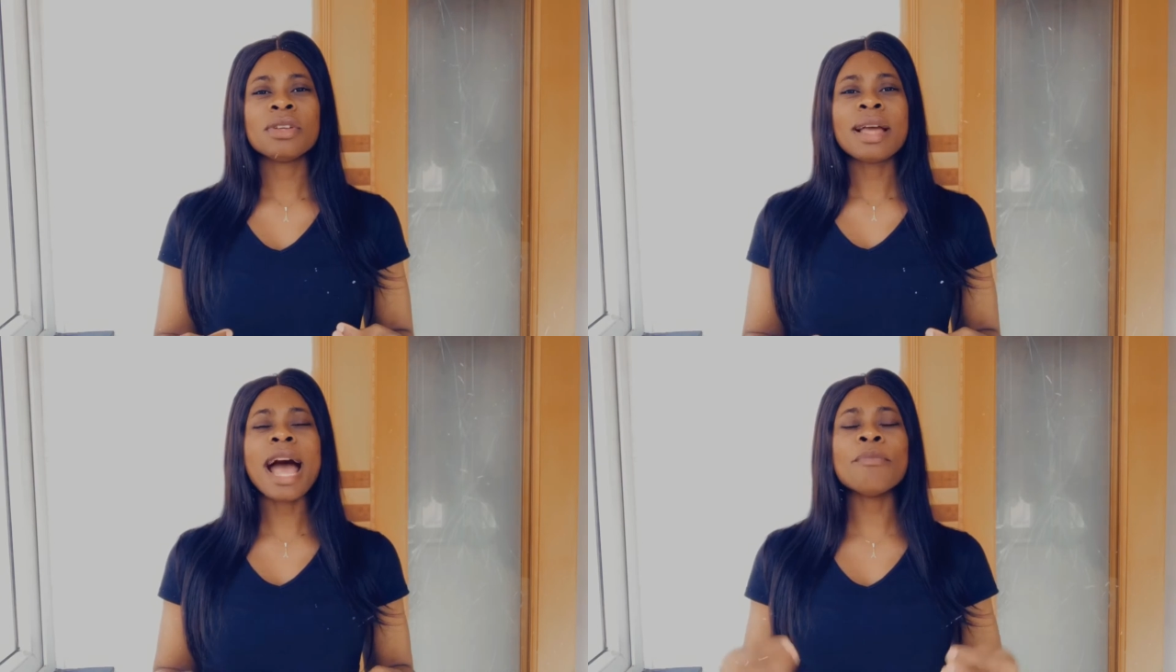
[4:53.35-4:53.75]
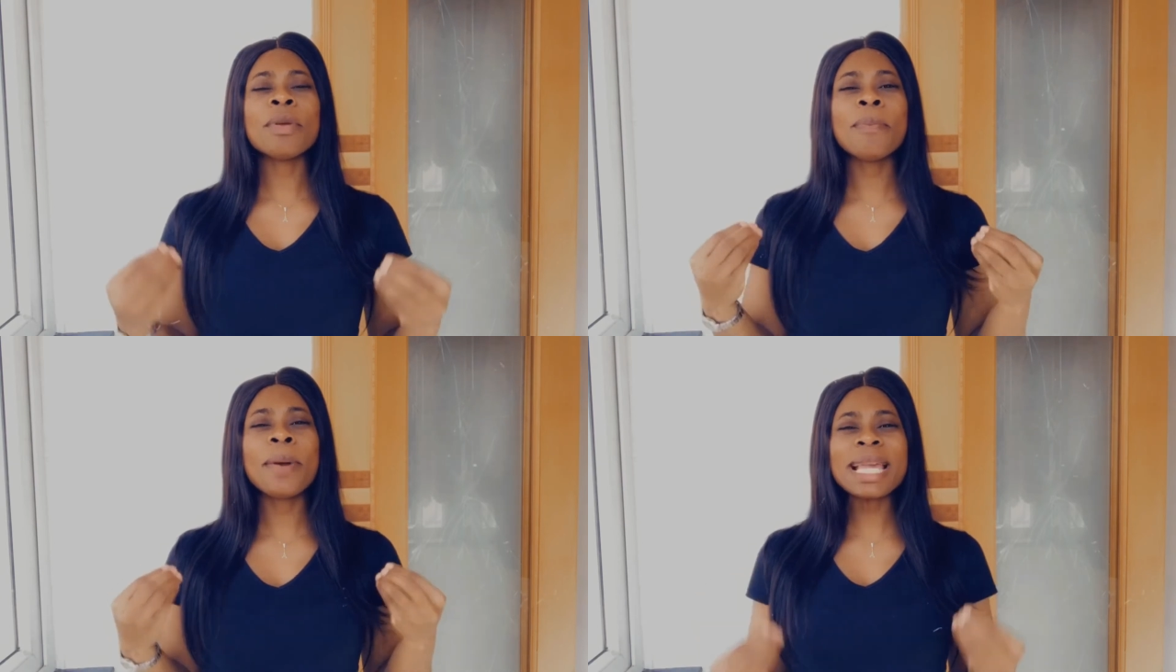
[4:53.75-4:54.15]
and be
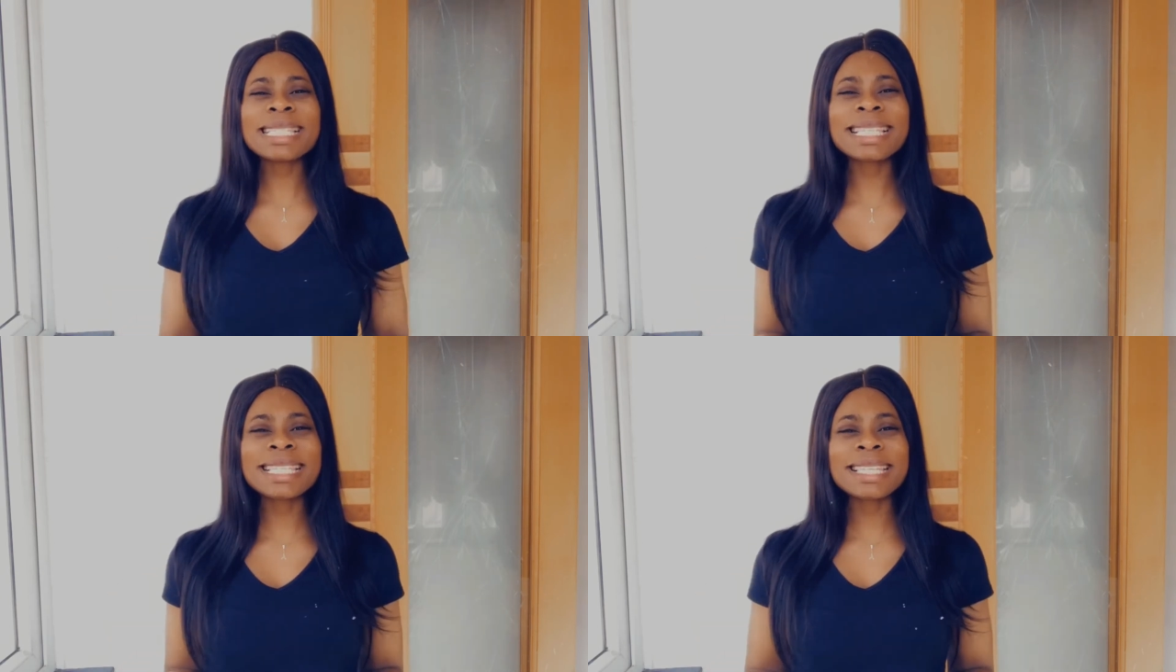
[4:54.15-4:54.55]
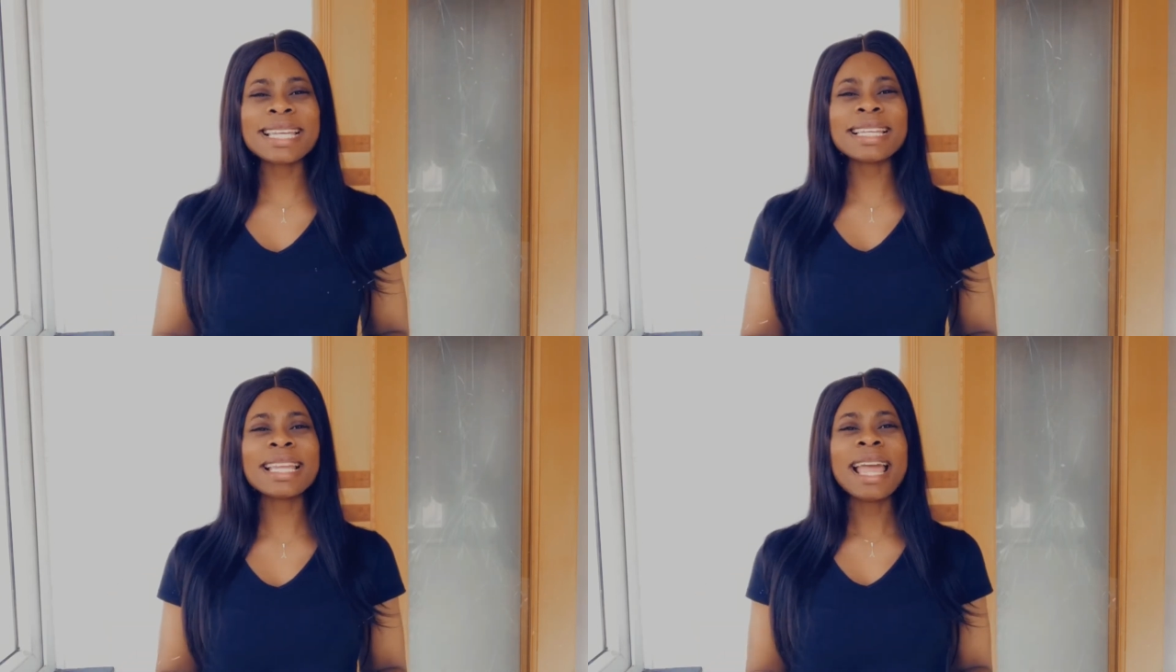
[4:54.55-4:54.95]

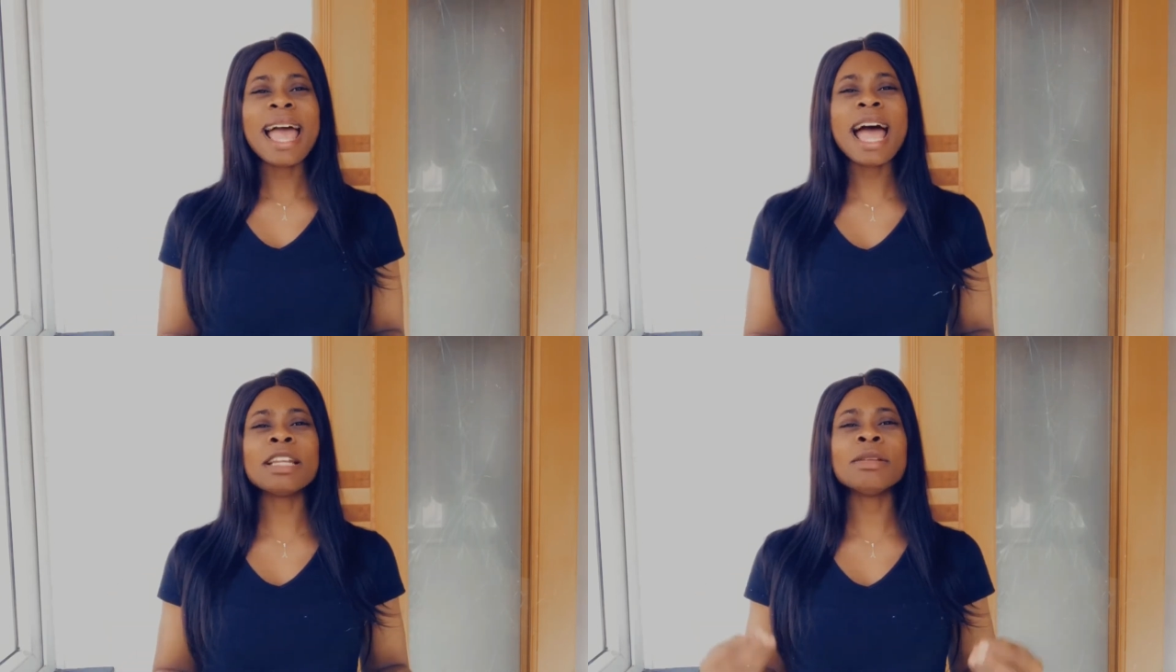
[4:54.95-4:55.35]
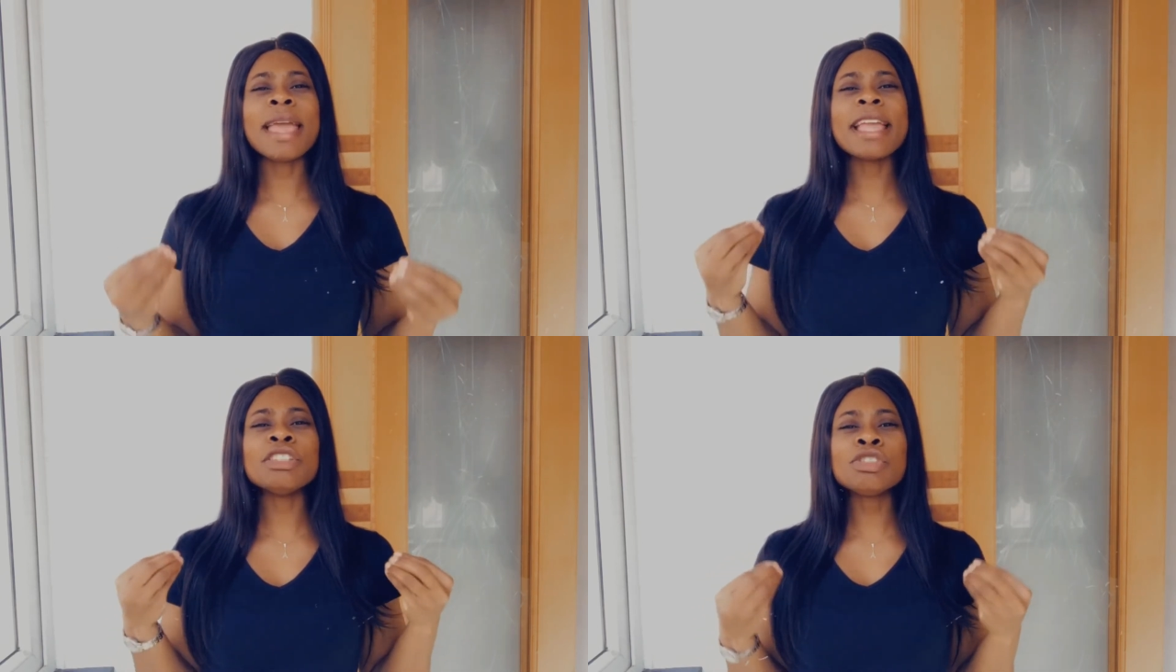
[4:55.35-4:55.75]
persistent and
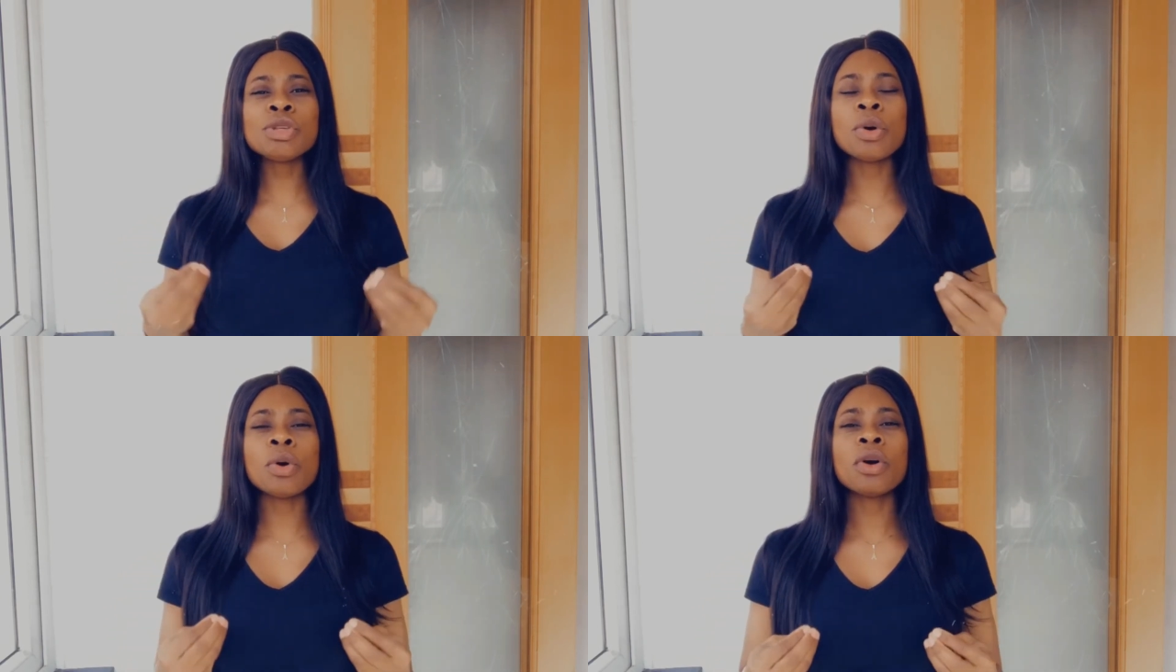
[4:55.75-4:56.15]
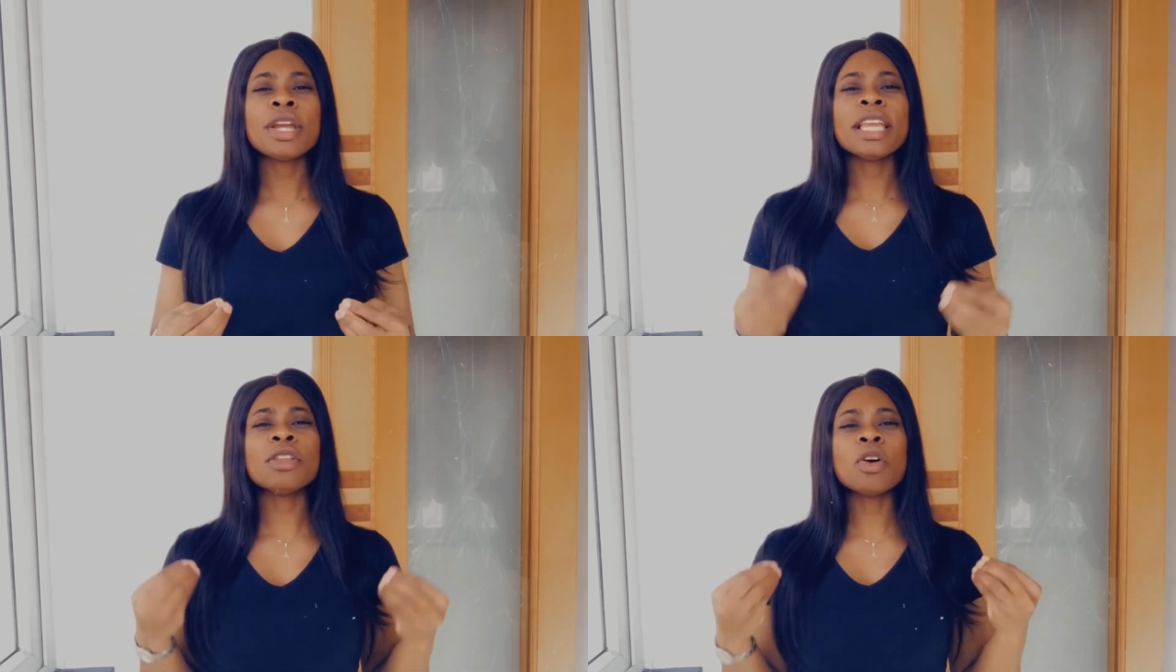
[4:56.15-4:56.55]
endure
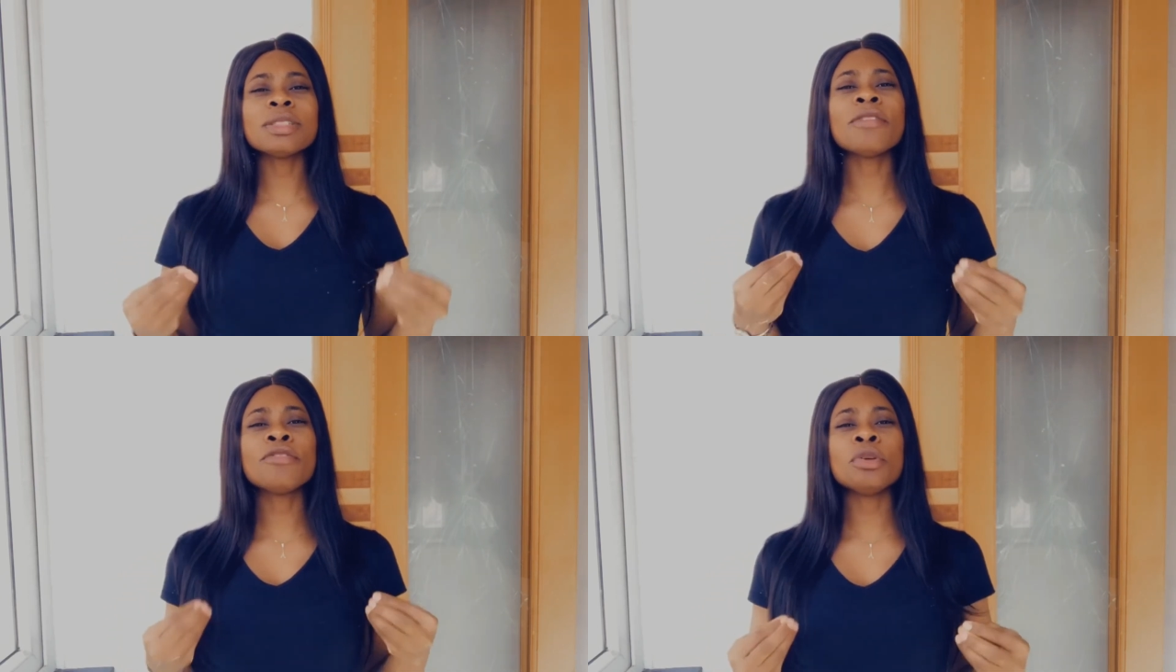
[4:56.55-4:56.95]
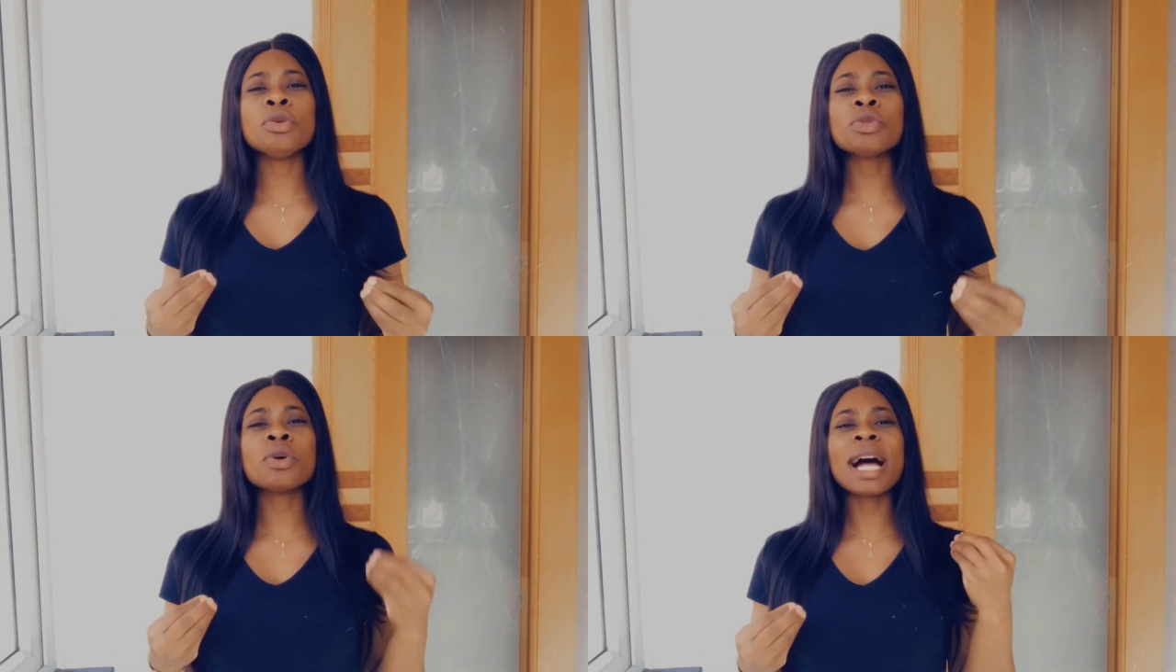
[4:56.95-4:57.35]
in order for you
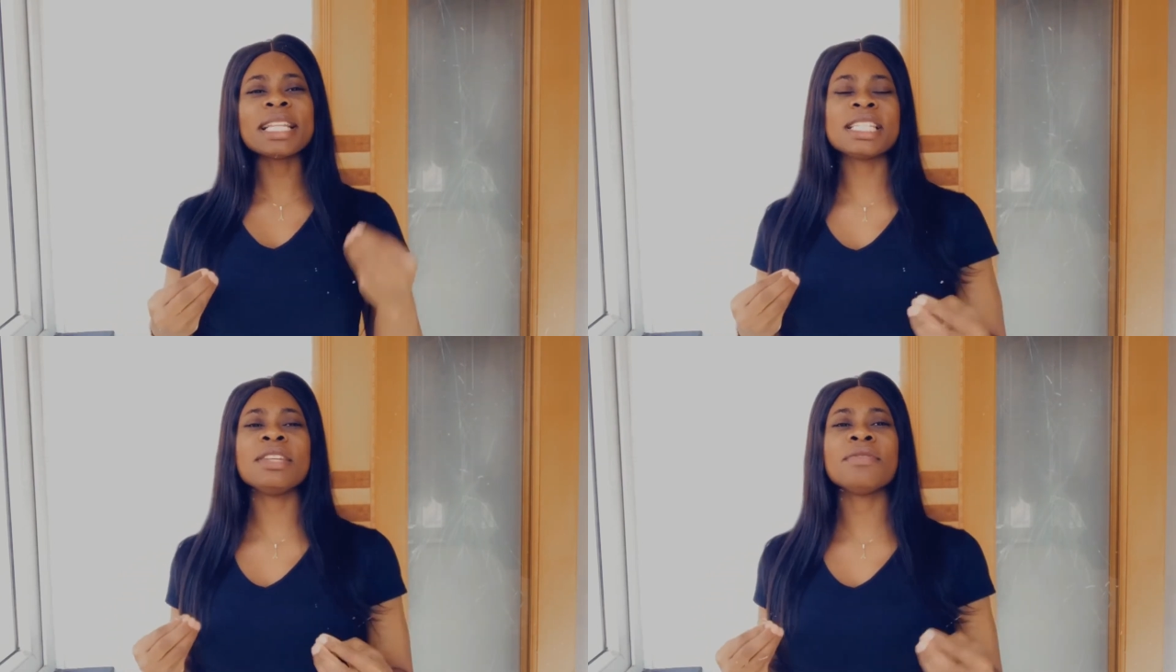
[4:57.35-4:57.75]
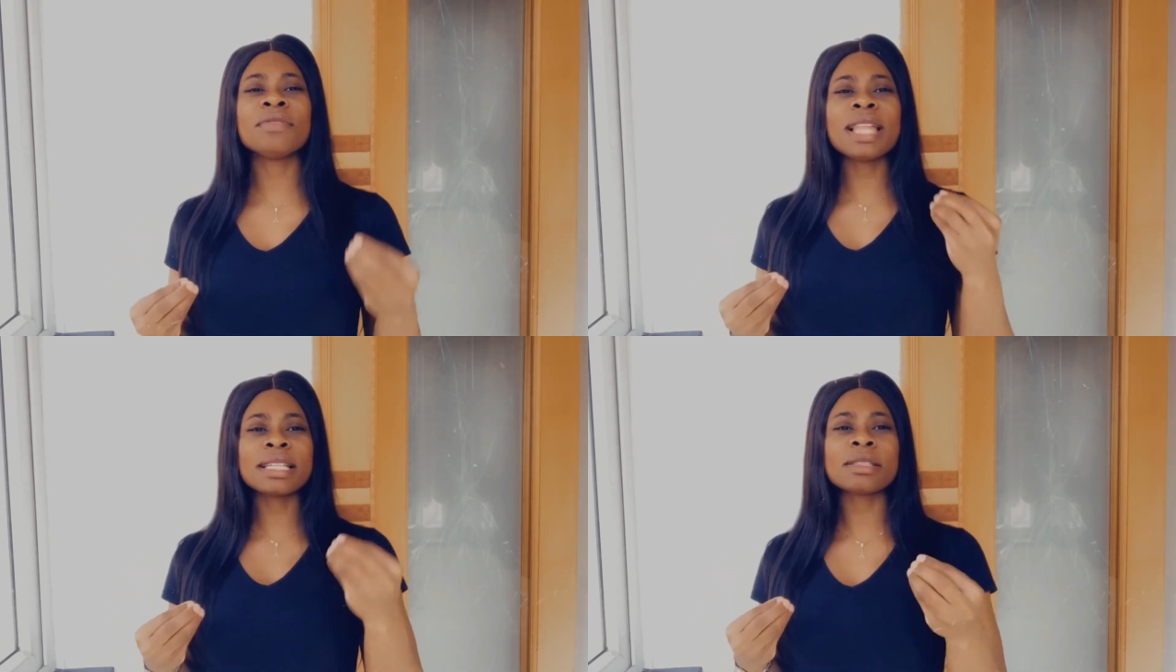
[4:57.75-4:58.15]
to achieve
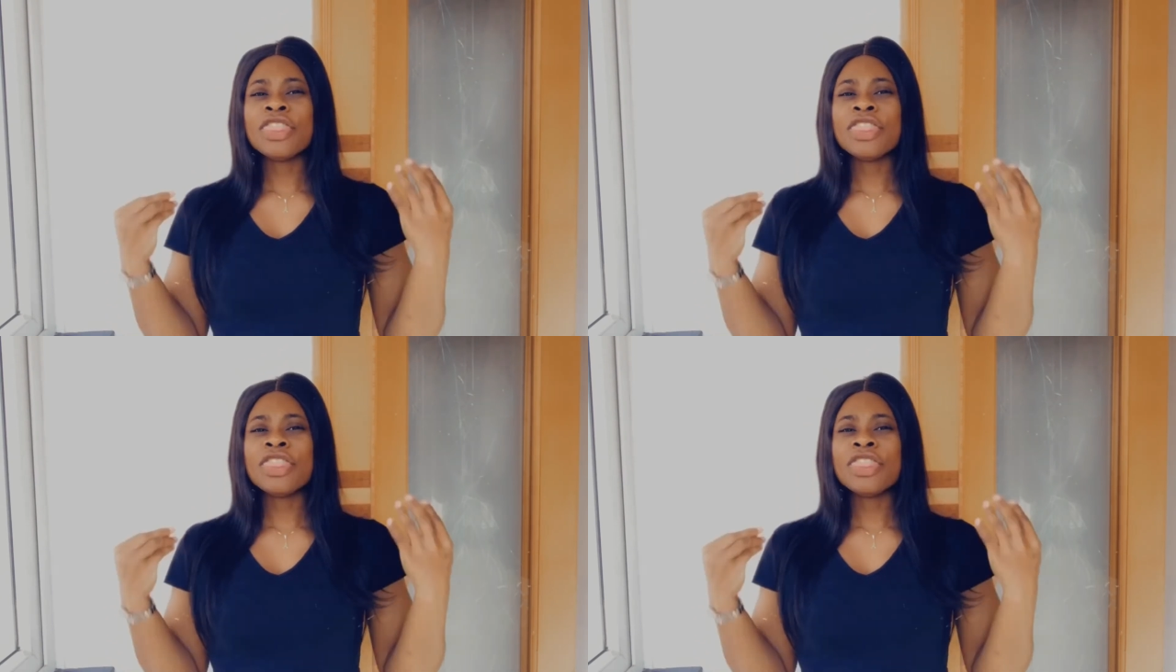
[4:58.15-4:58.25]
that.